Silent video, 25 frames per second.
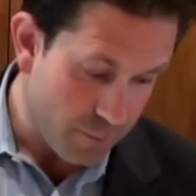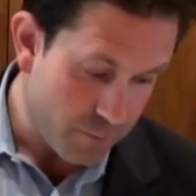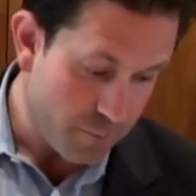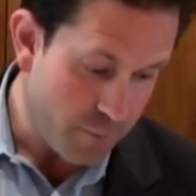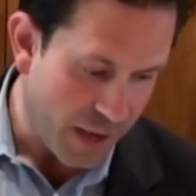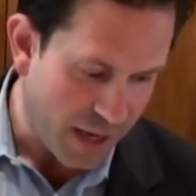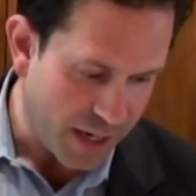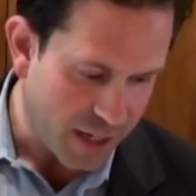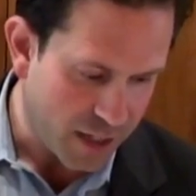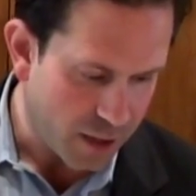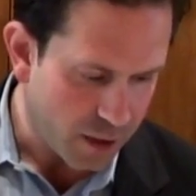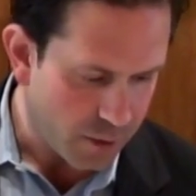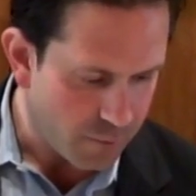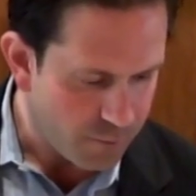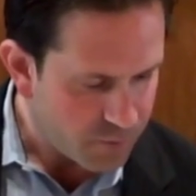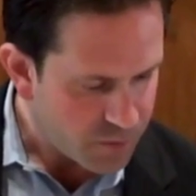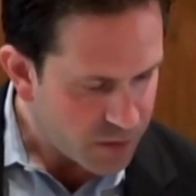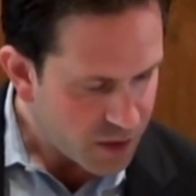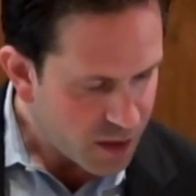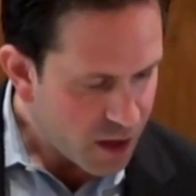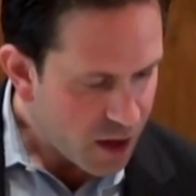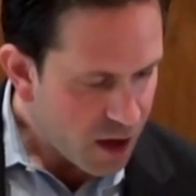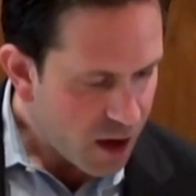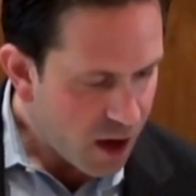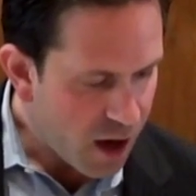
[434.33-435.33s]
Back it up.
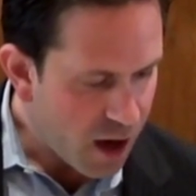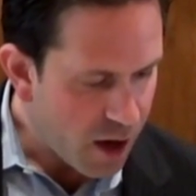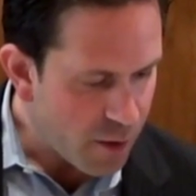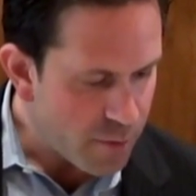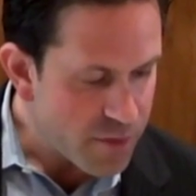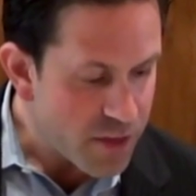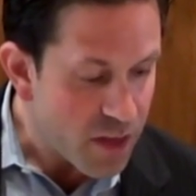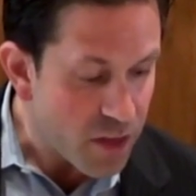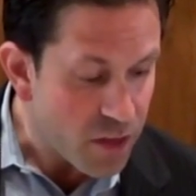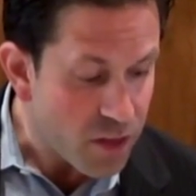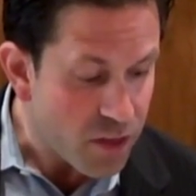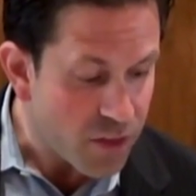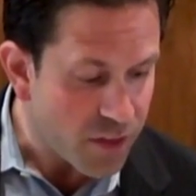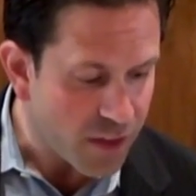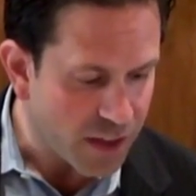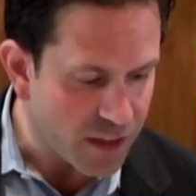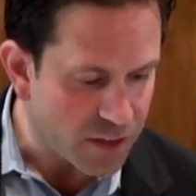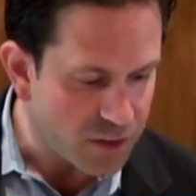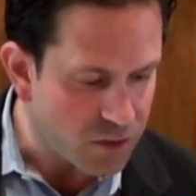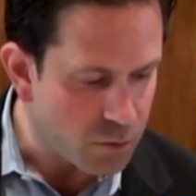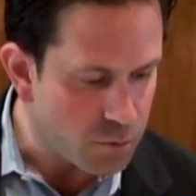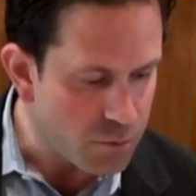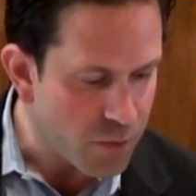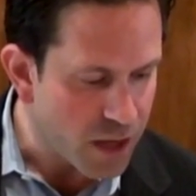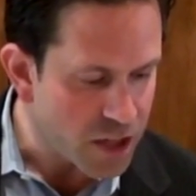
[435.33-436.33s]
The other thing
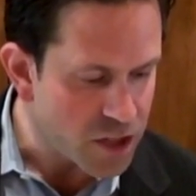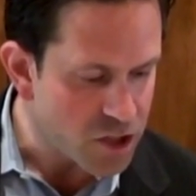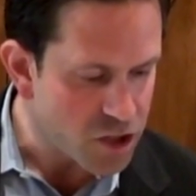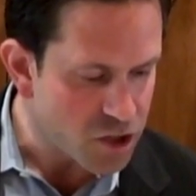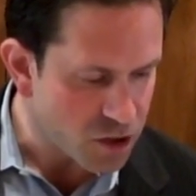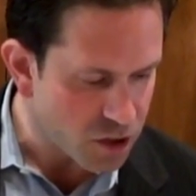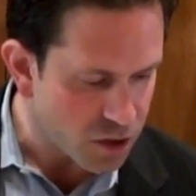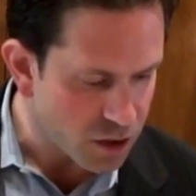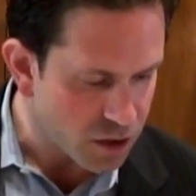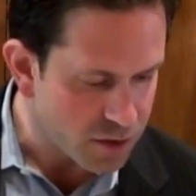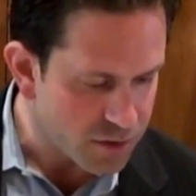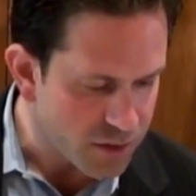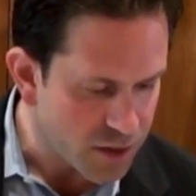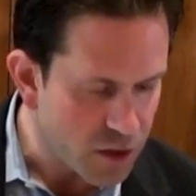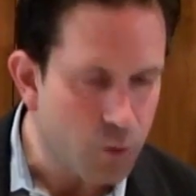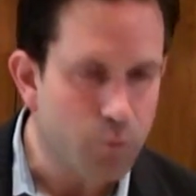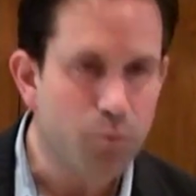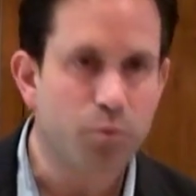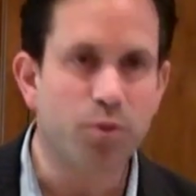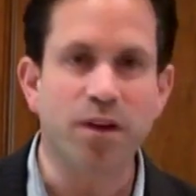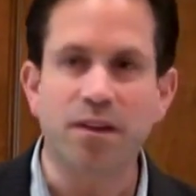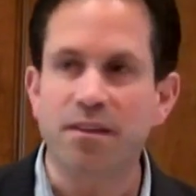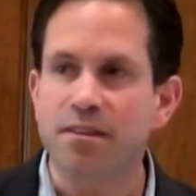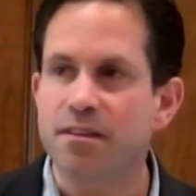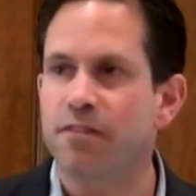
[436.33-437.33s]
is to make sure that you
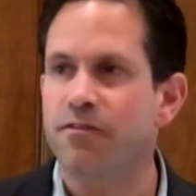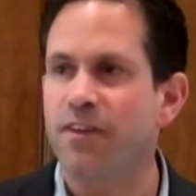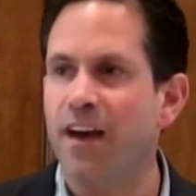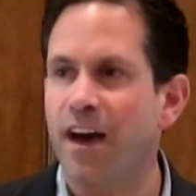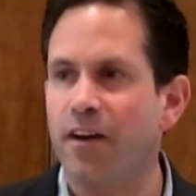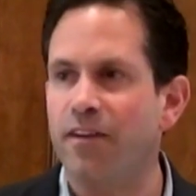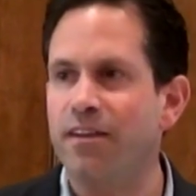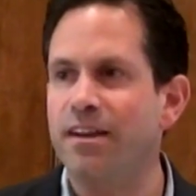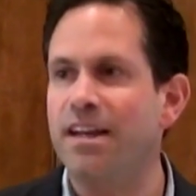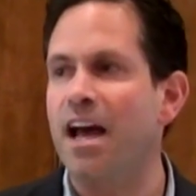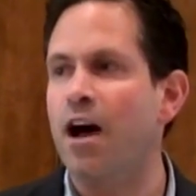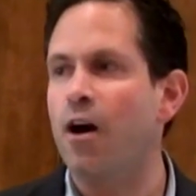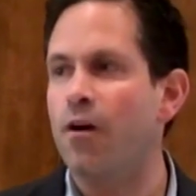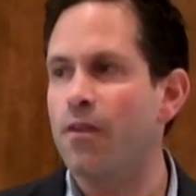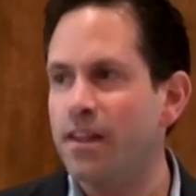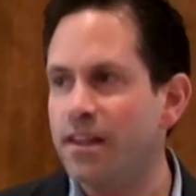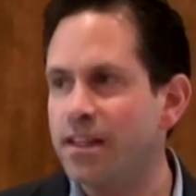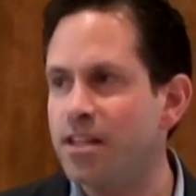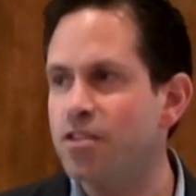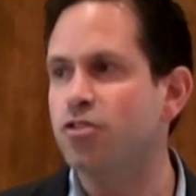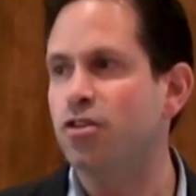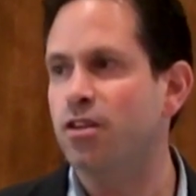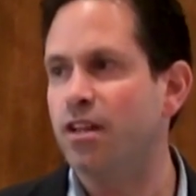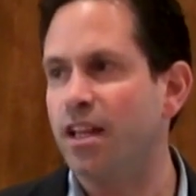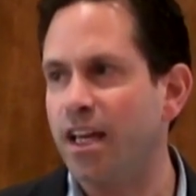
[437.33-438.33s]
print stuff out. Now in the
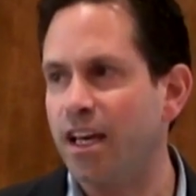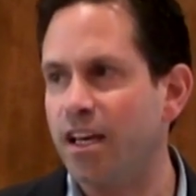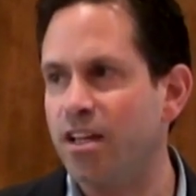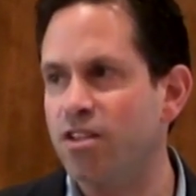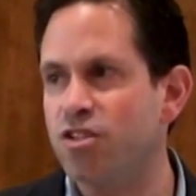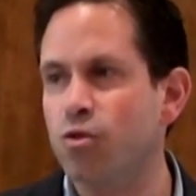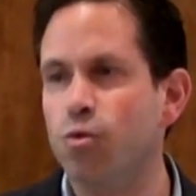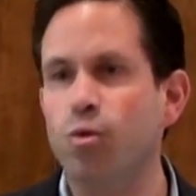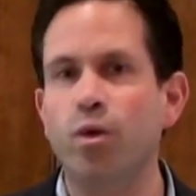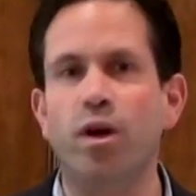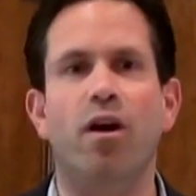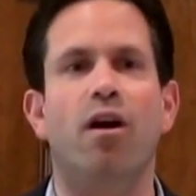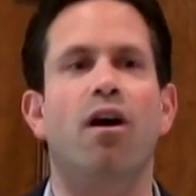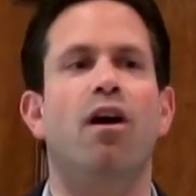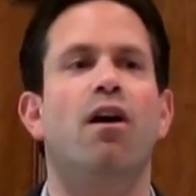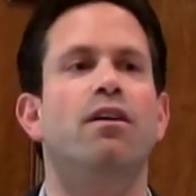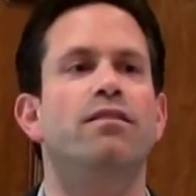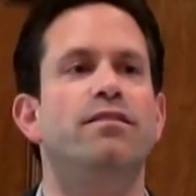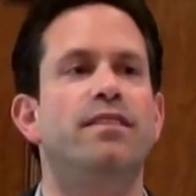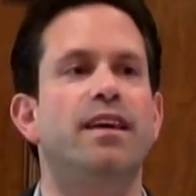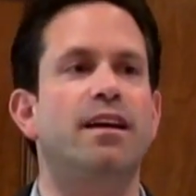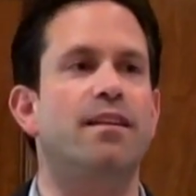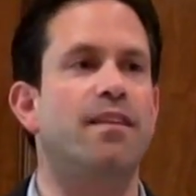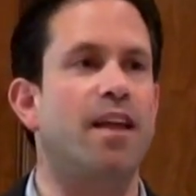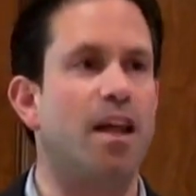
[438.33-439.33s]
digital age, we all
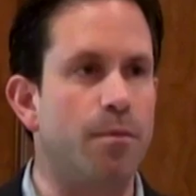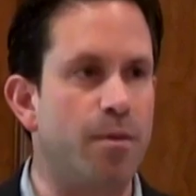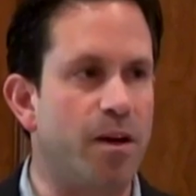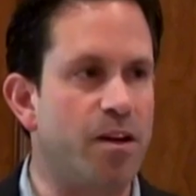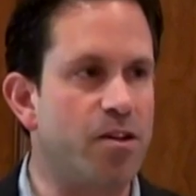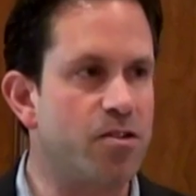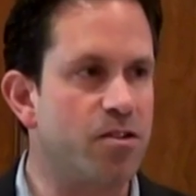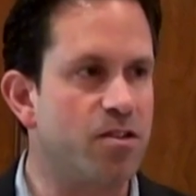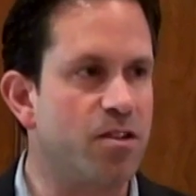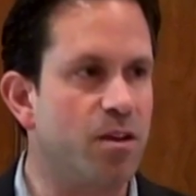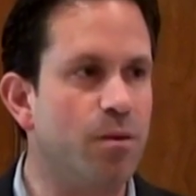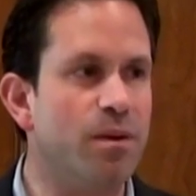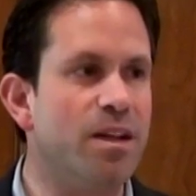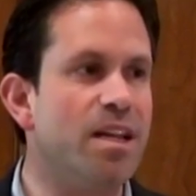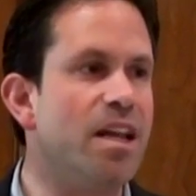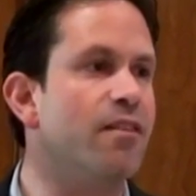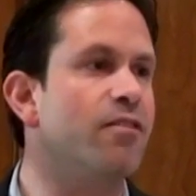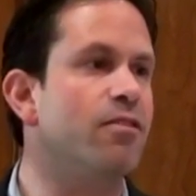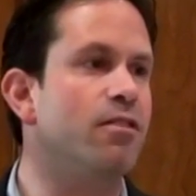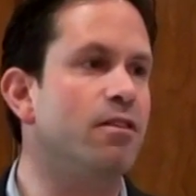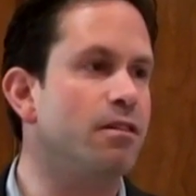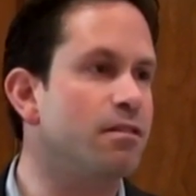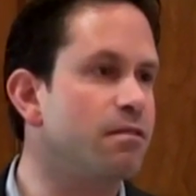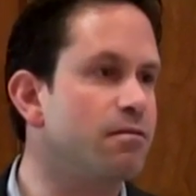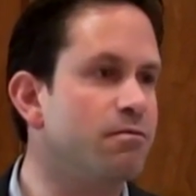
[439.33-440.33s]
take a lot of pictures and we
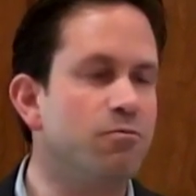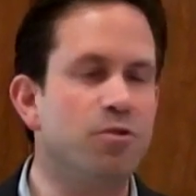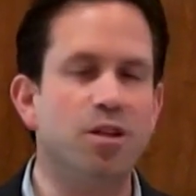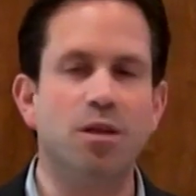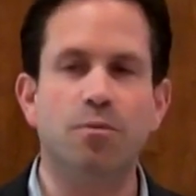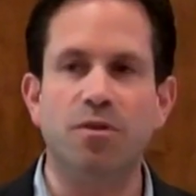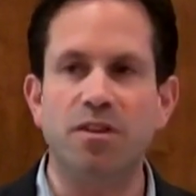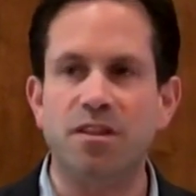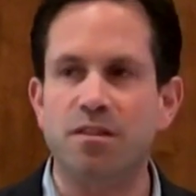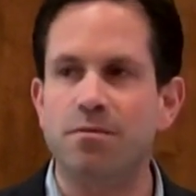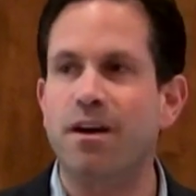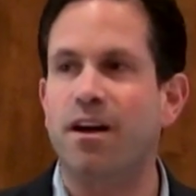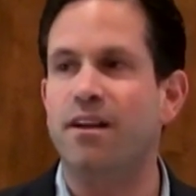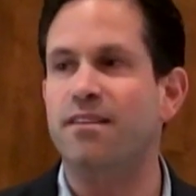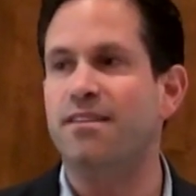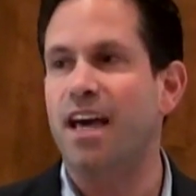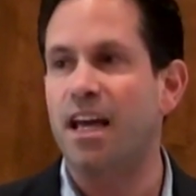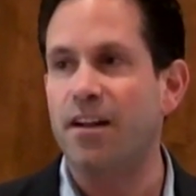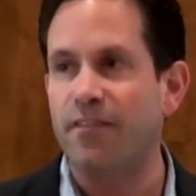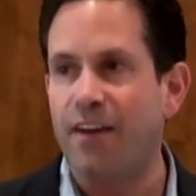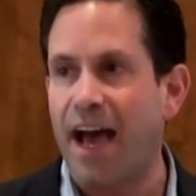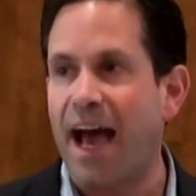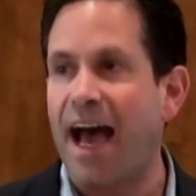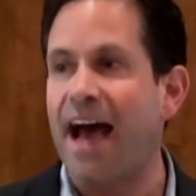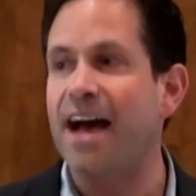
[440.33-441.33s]
never really print them out. It's
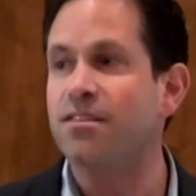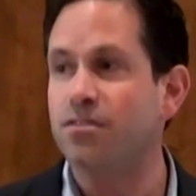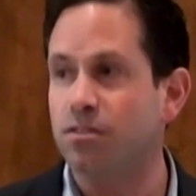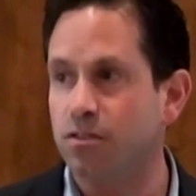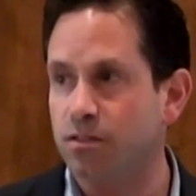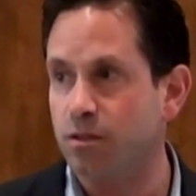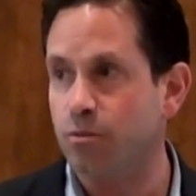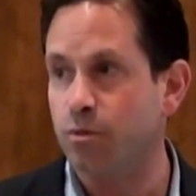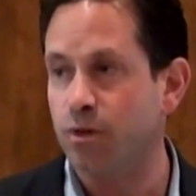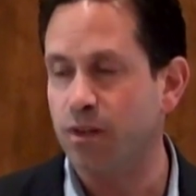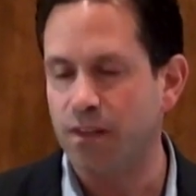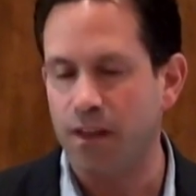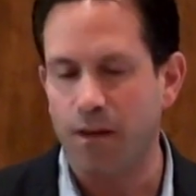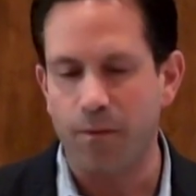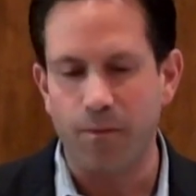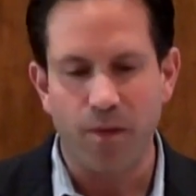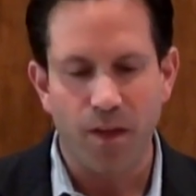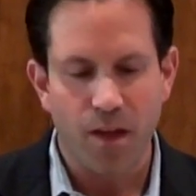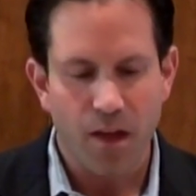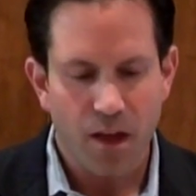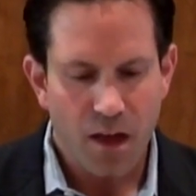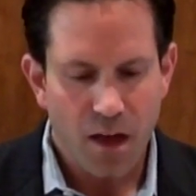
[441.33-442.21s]
kind of a hassle to print them.